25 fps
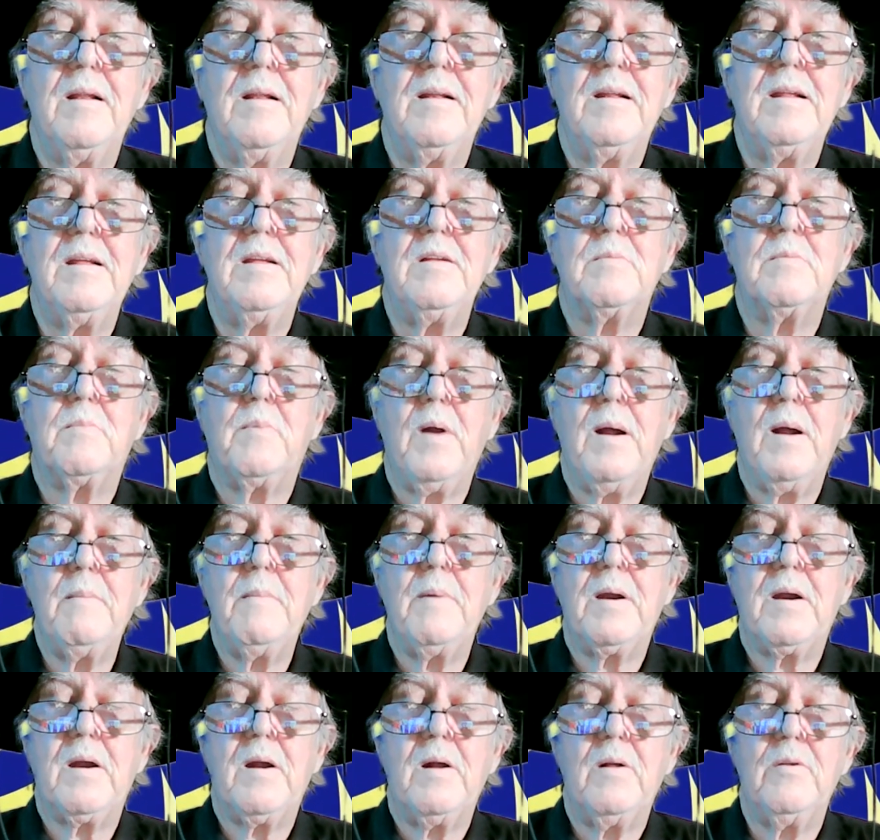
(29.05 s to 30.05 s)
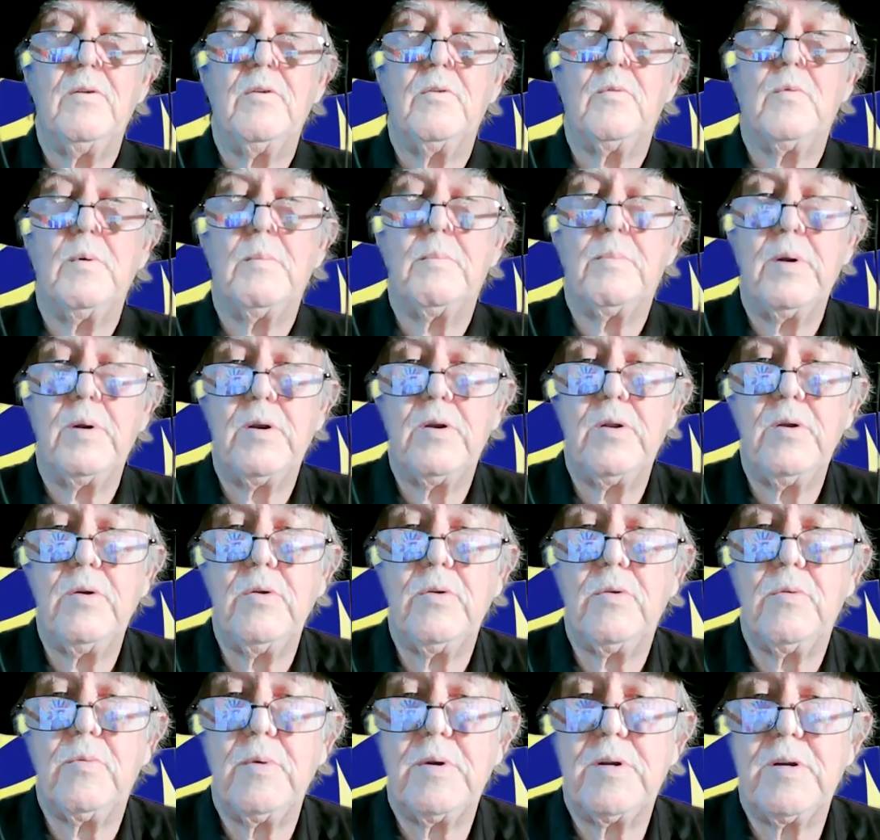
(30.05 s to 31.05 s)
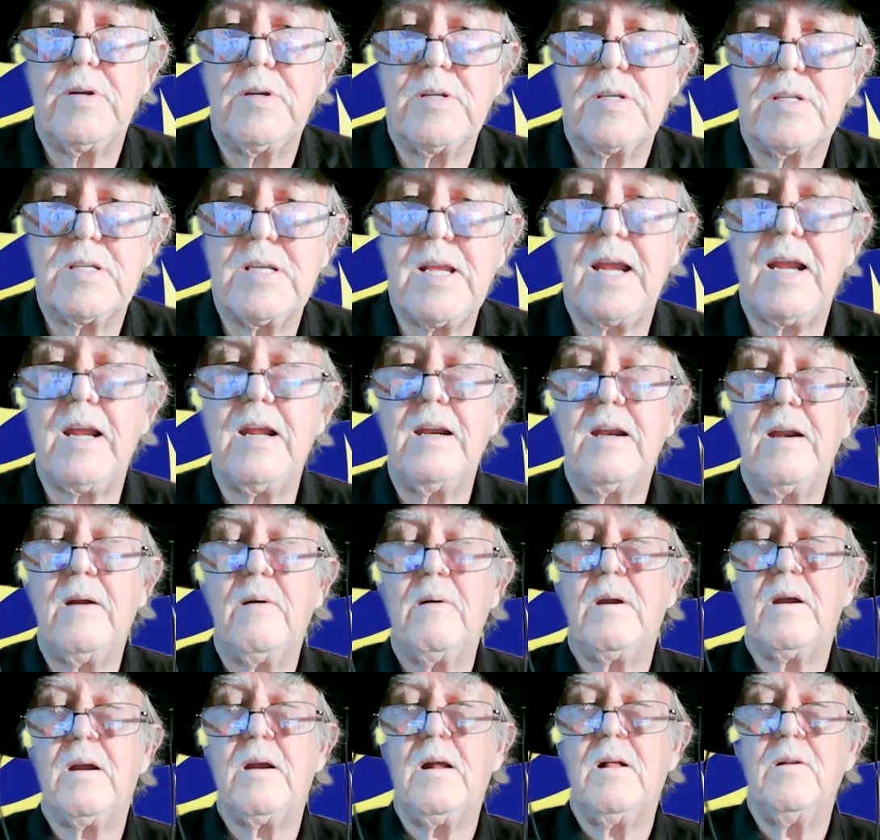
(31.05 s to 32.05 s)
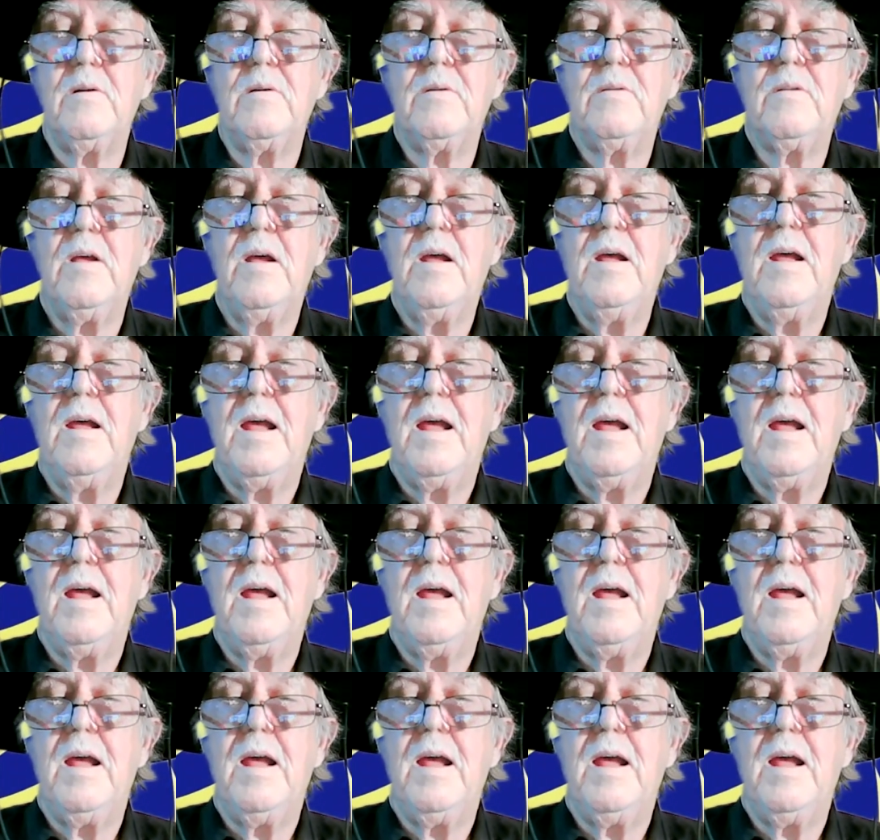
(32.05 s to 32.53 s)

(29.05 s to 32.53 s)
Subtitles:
these primary colors would produce, which is secondary colors.